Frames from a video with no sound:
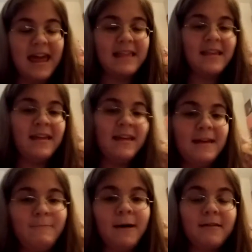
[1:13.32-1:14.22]
And
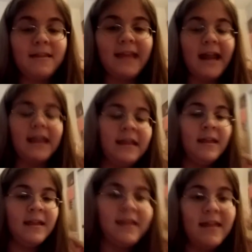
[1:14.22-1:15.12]
mom and daddy,
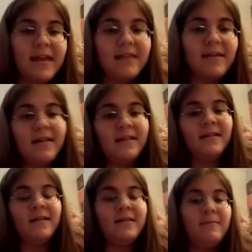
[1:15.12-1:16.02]
he thought
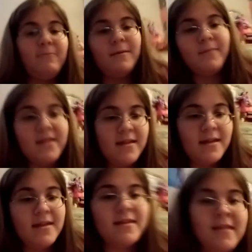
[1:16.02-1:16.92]
pretty much
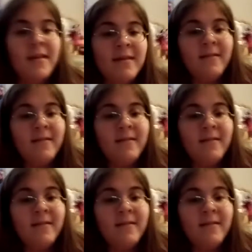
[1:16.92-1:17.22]
his,